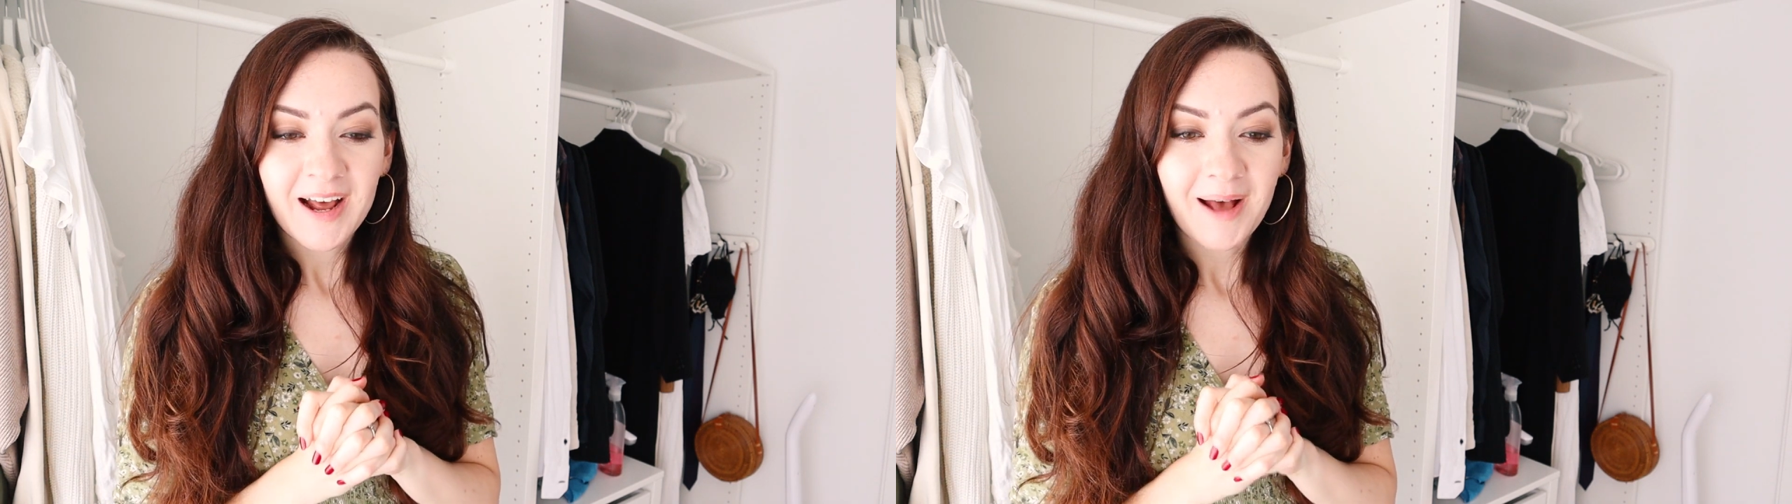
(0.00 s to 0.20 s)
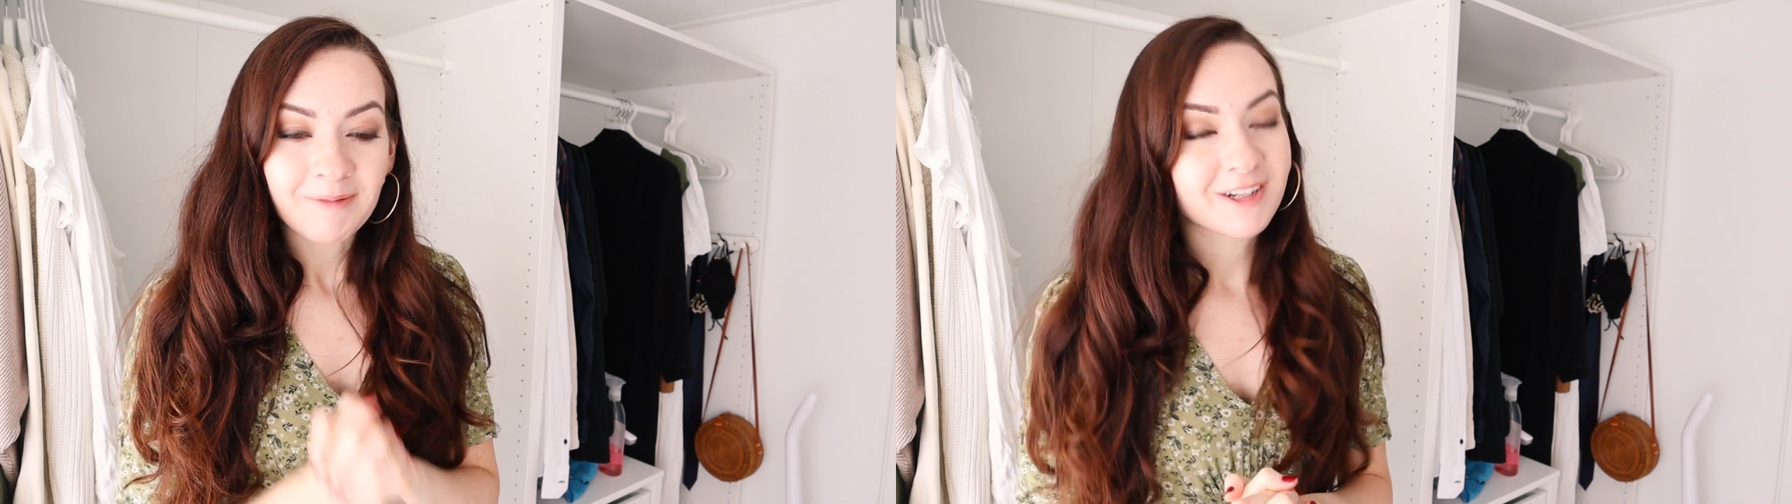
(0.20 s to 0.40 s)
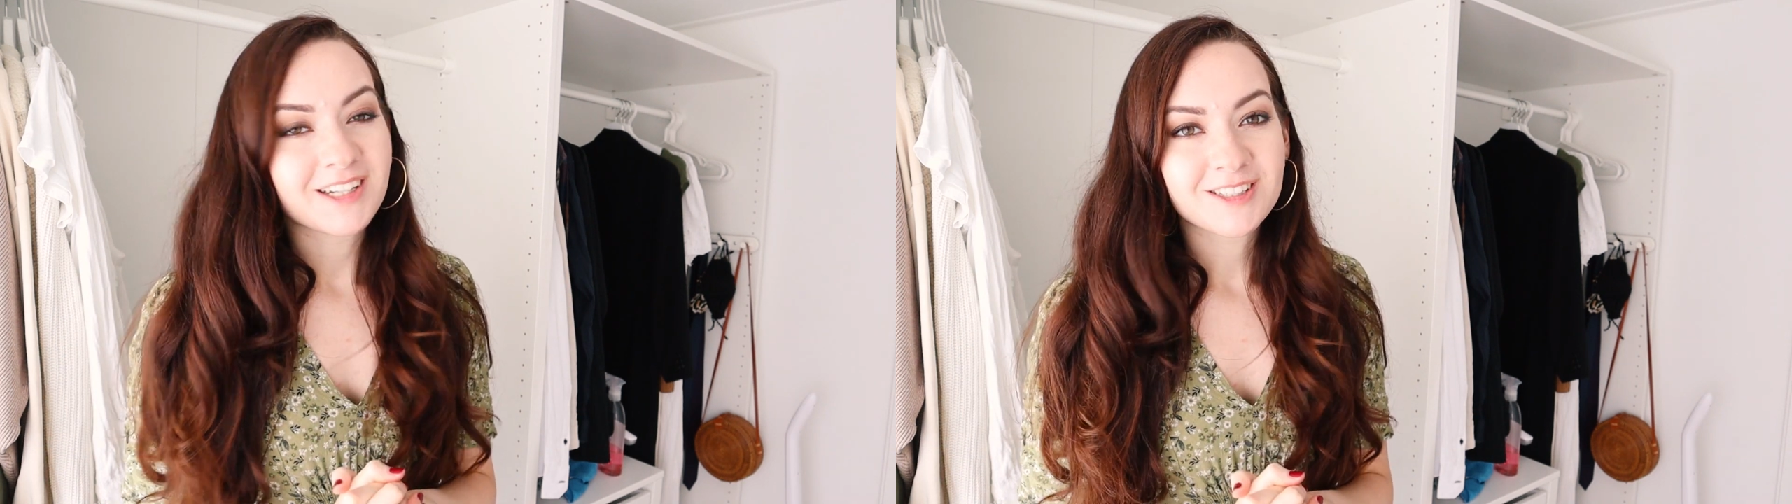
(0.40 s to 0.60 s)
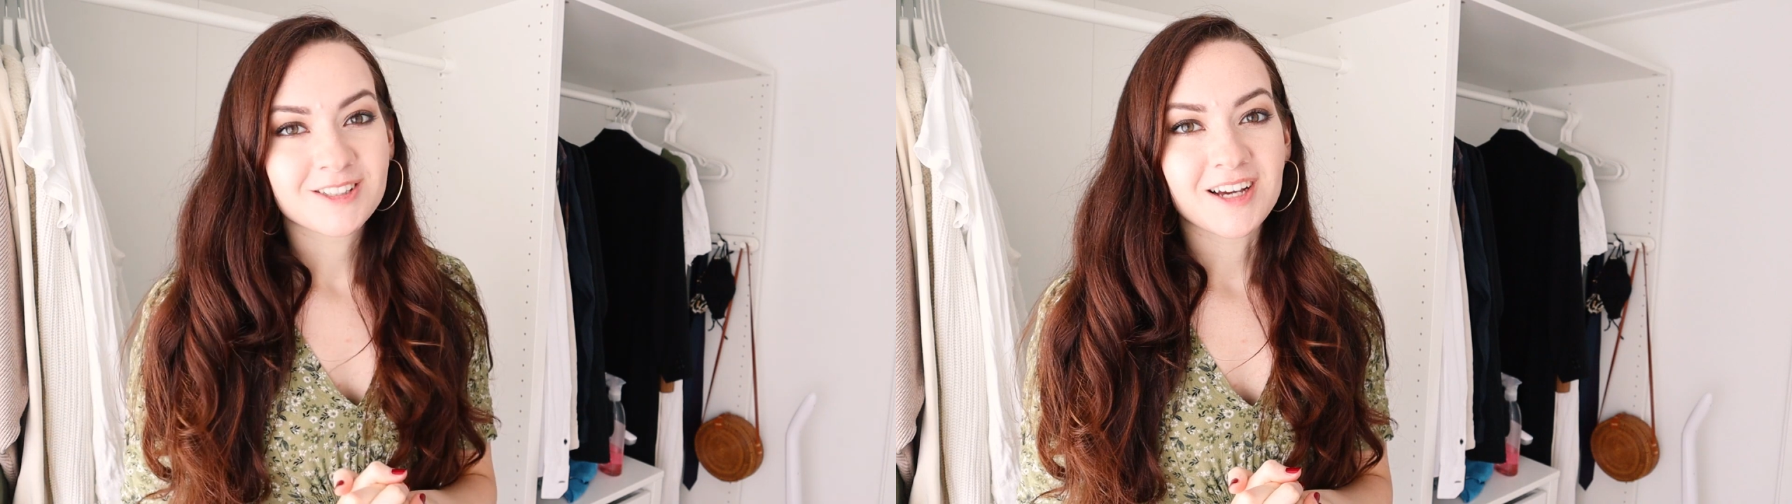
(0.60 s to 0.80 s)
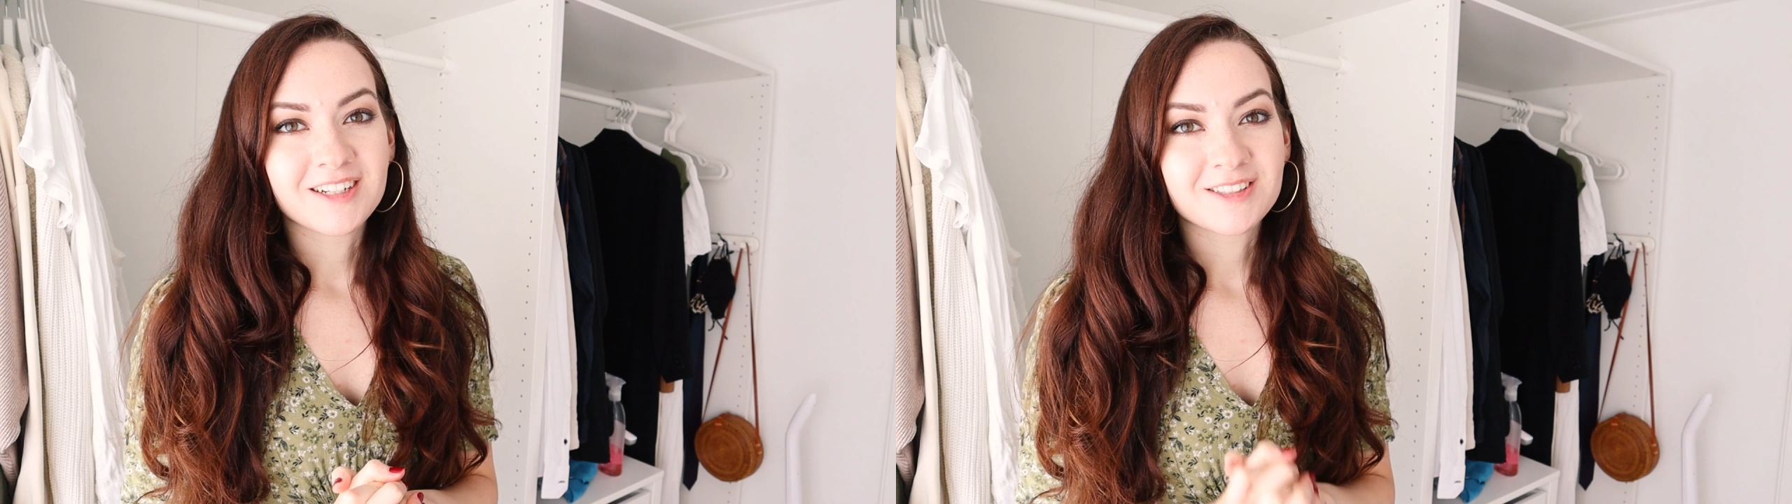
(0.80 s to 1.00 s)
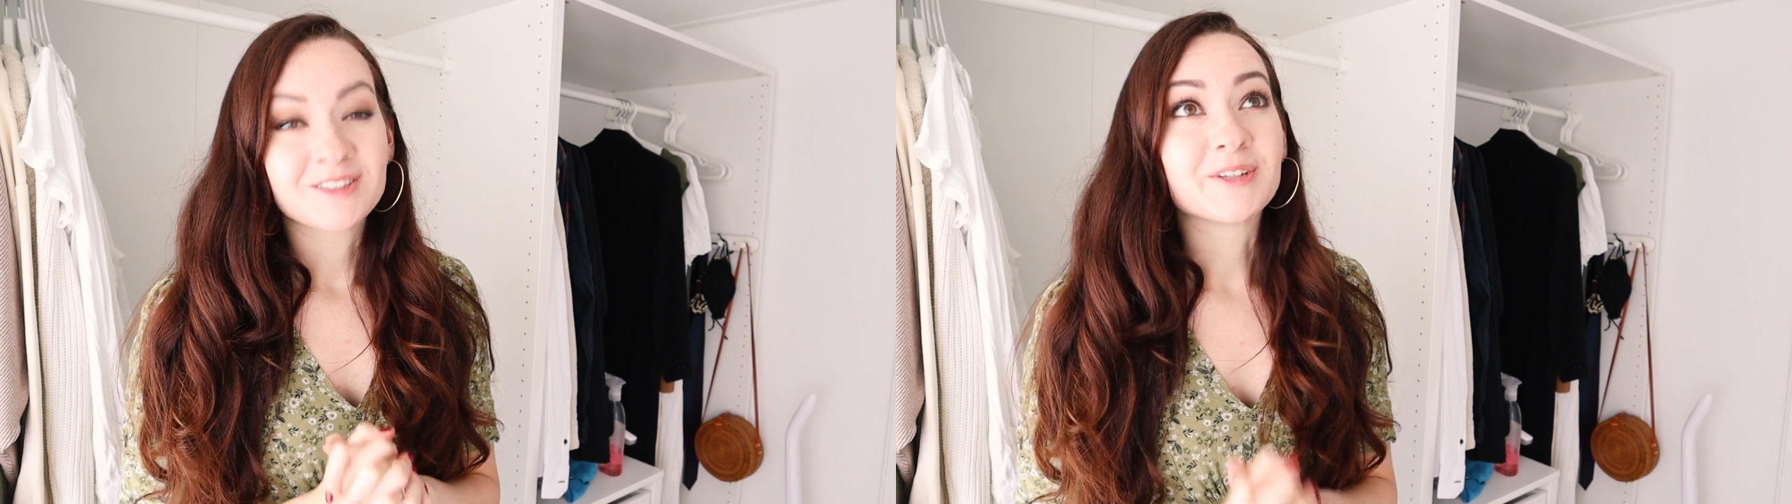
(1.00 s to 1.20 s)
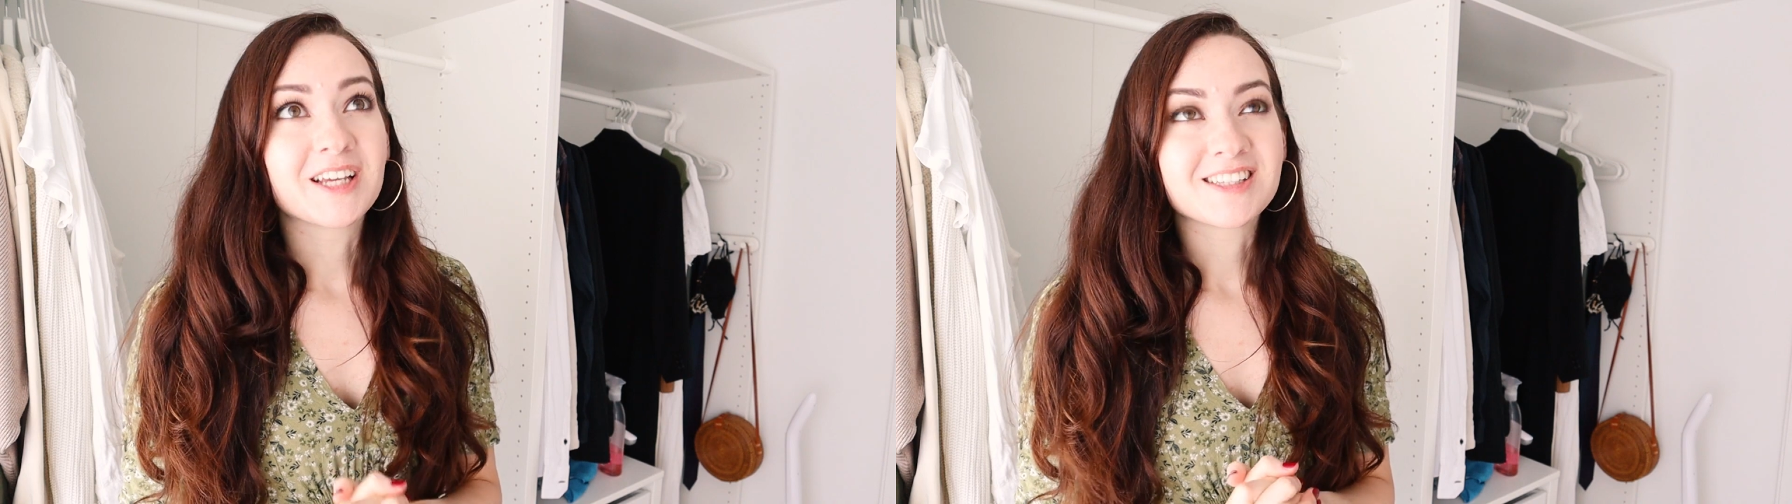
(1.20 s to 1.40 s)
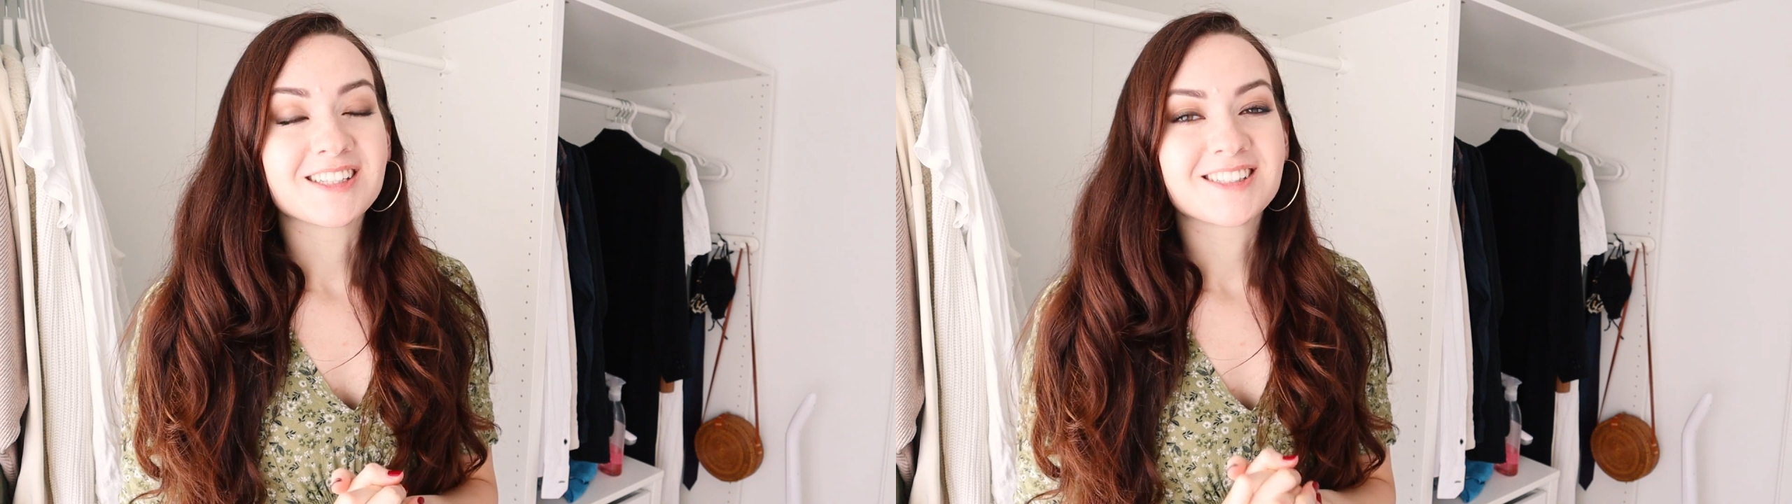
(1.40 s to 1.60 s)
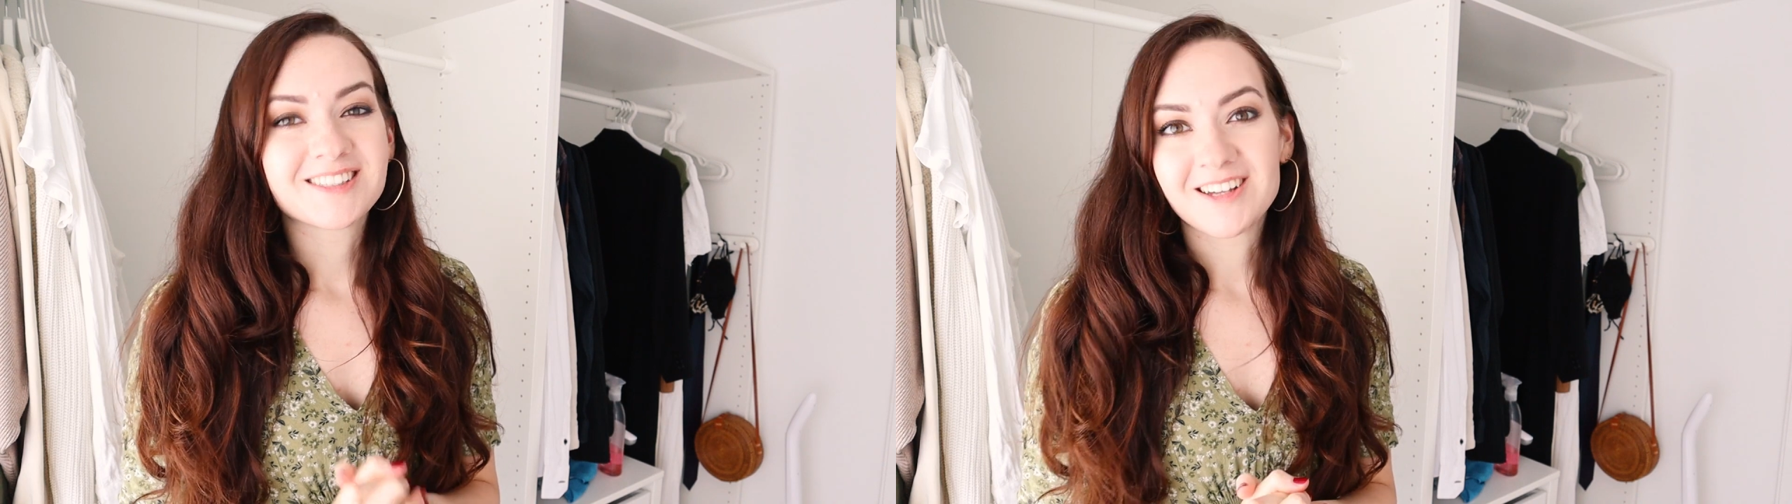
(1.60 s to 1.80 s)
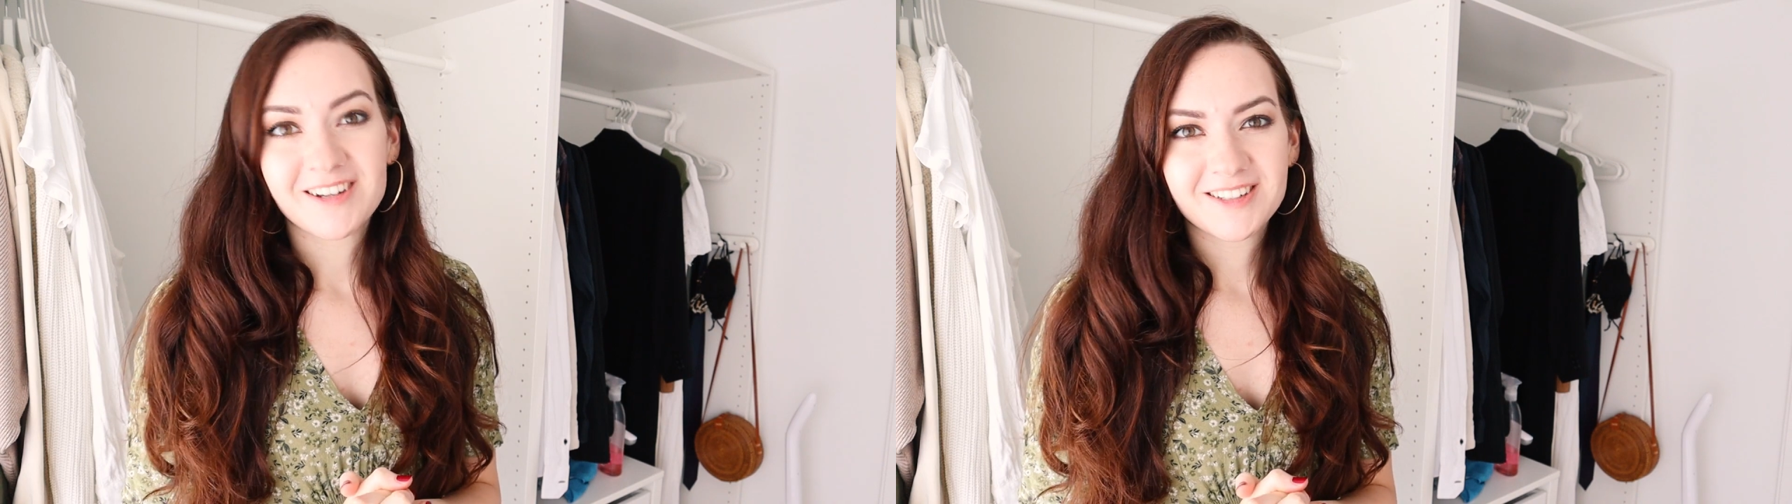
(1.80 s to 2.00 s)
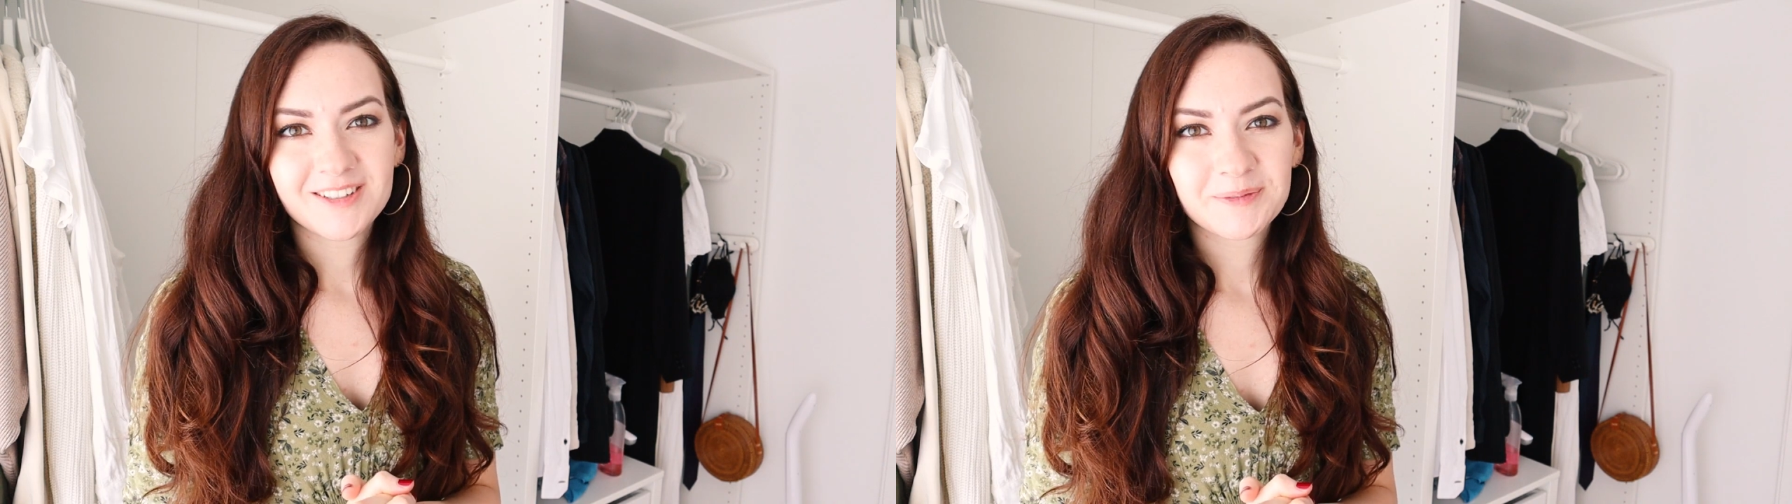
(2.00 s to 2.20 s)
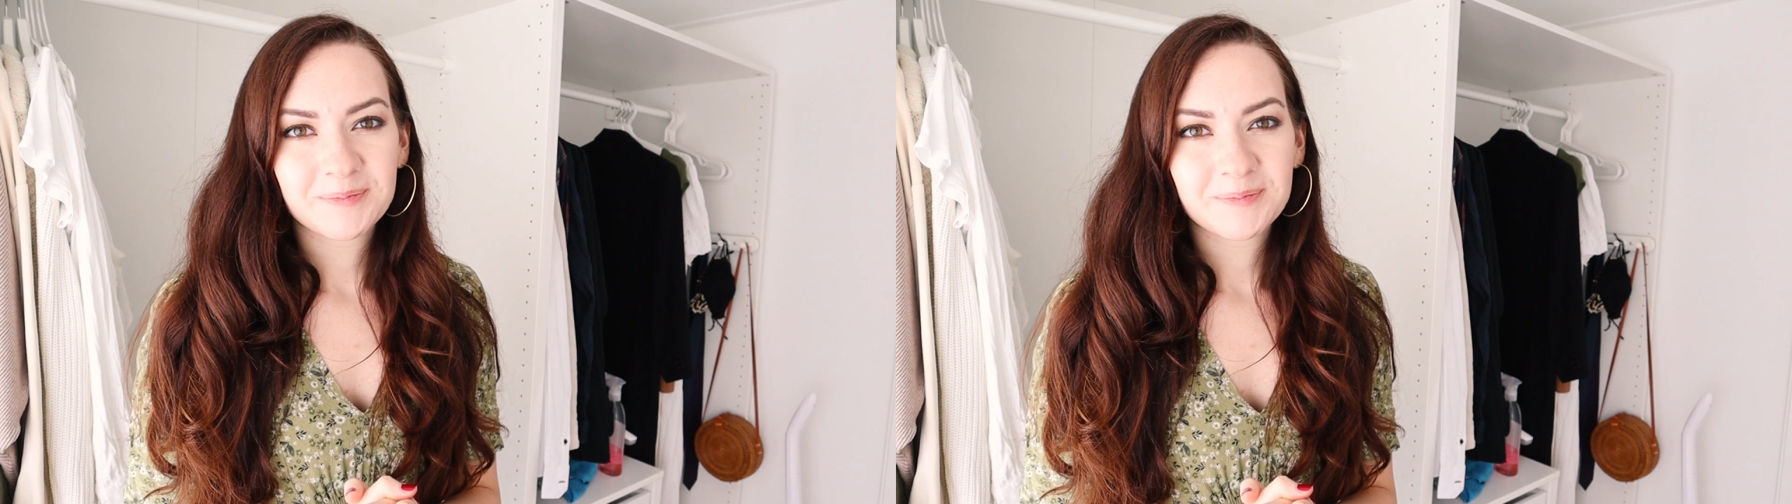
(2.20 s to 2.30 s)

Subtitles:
I'm really excited to get this done.